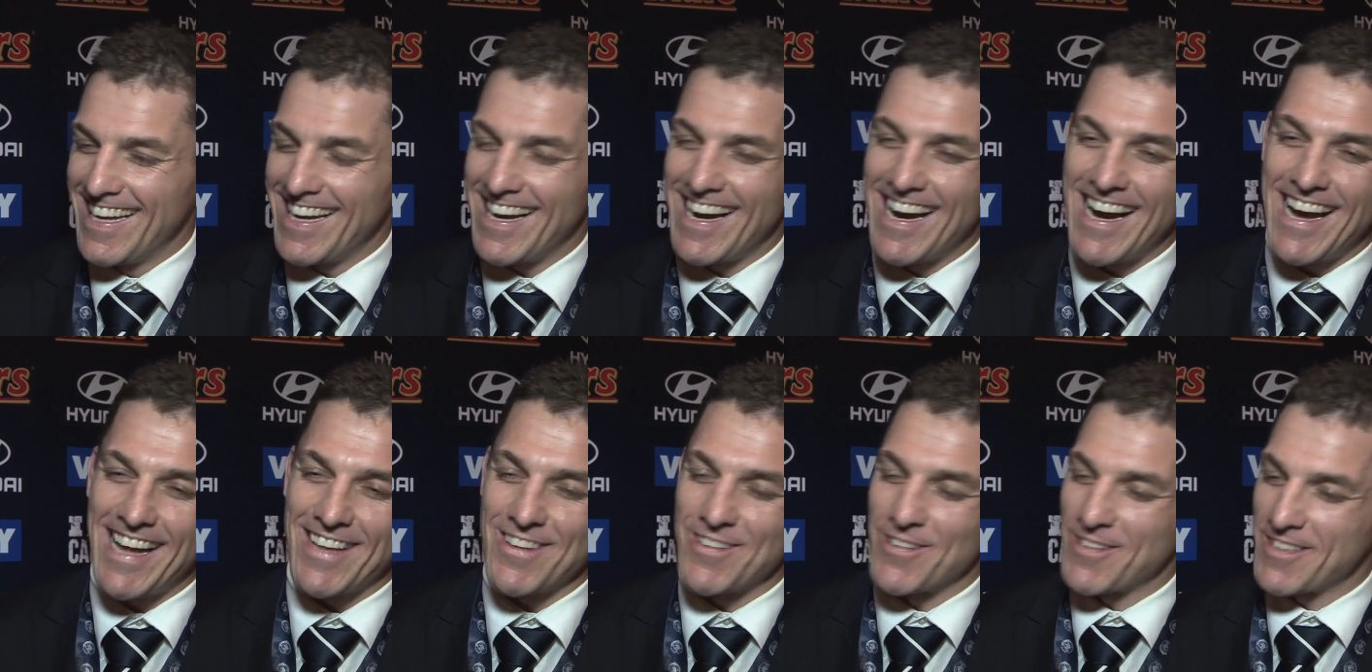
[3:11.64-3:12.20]

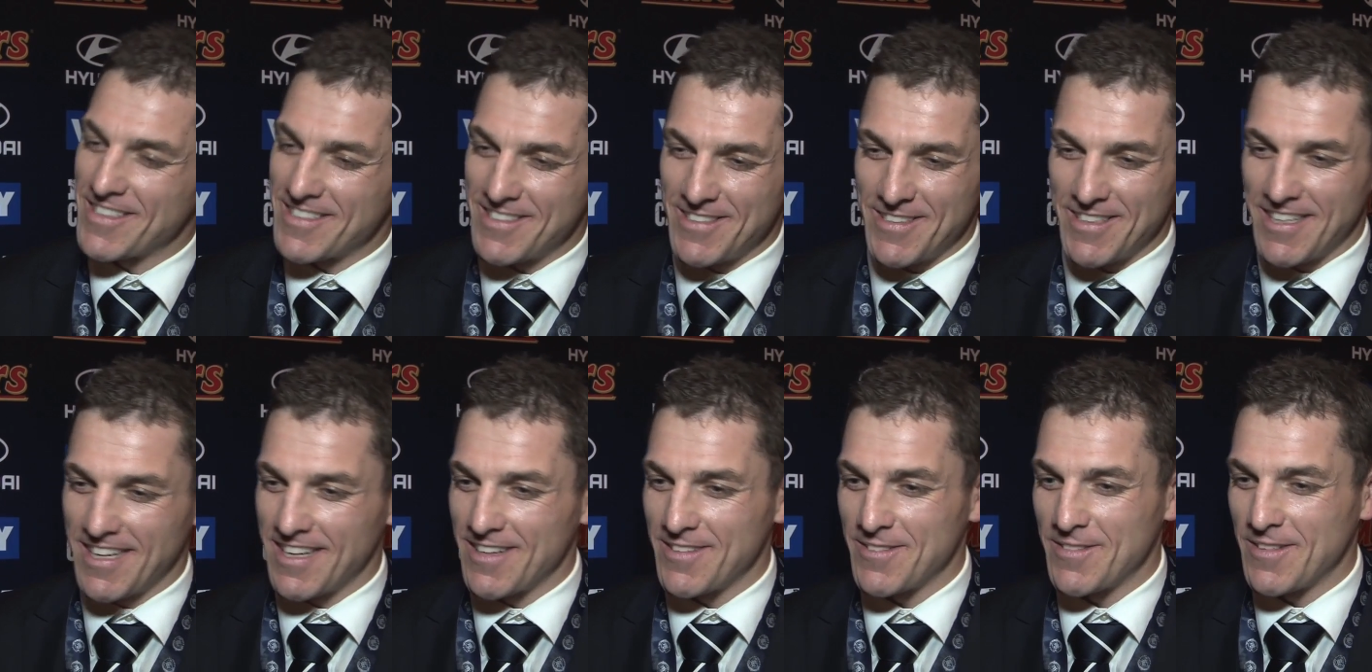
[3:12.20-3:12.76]
Ah, uh, look,
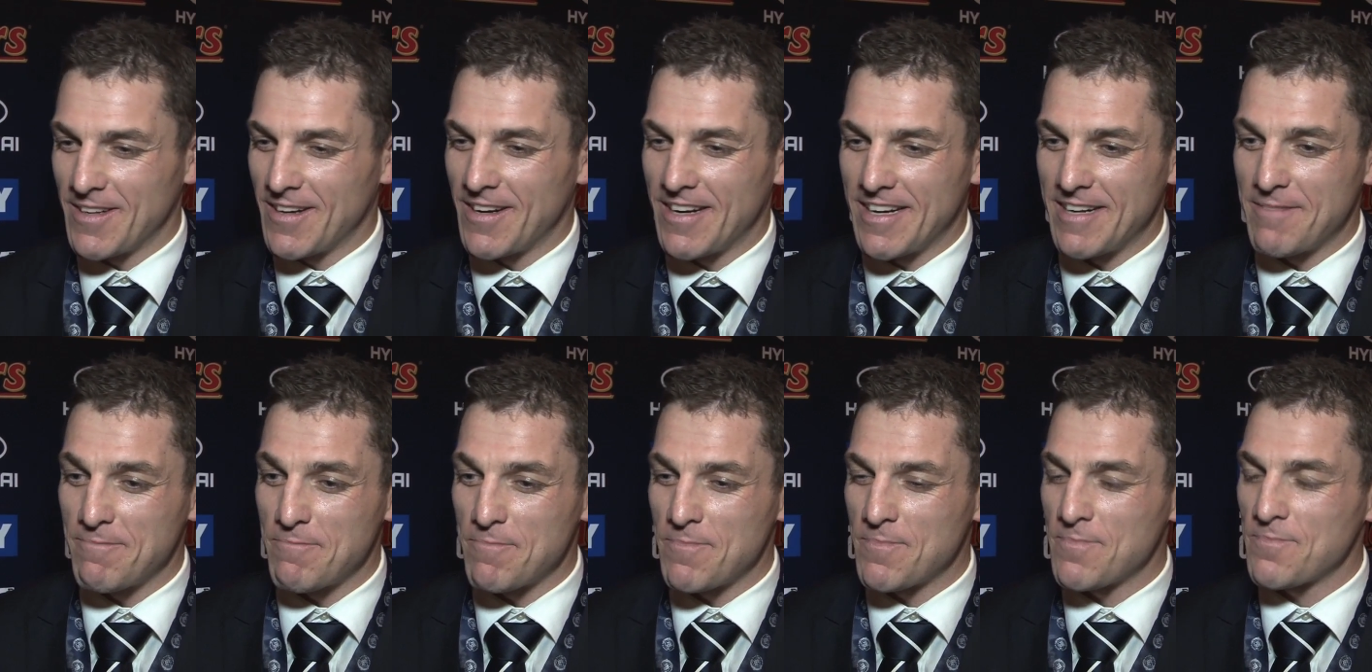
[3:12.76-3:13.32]
you know,
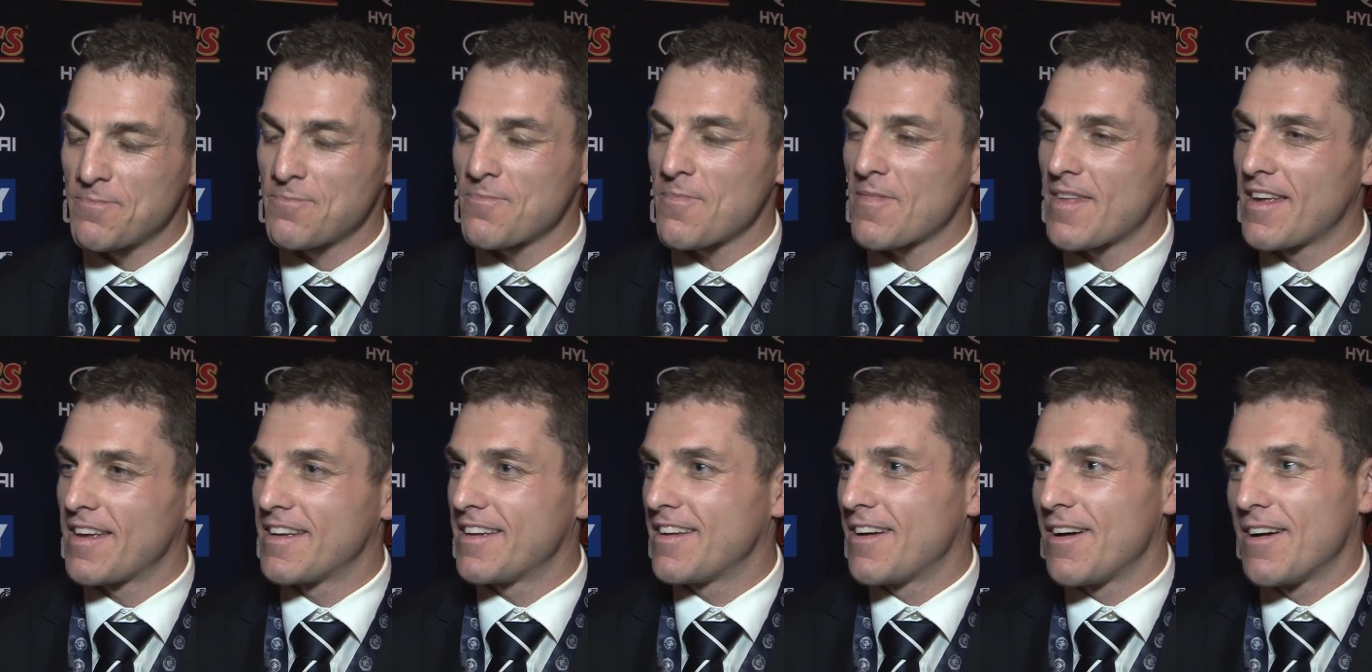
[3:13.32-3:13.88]
um,
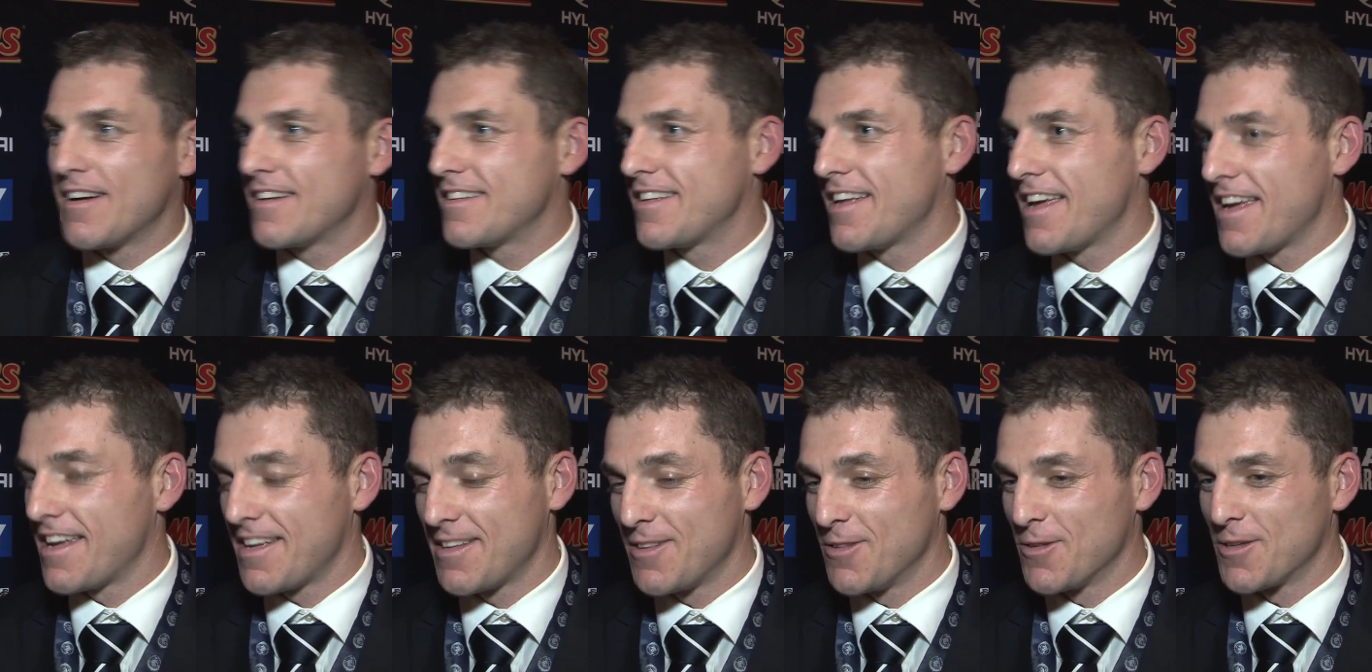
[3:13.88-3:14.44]
uh,
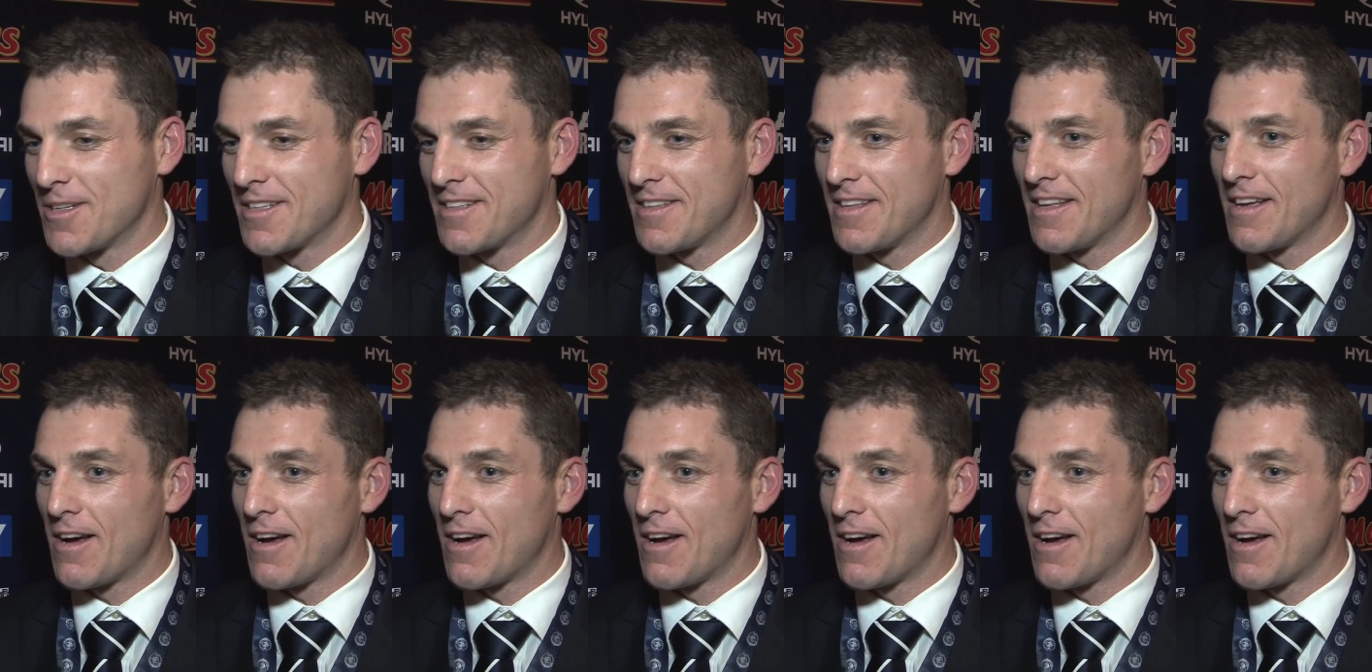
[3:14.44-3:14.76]
yeah, look,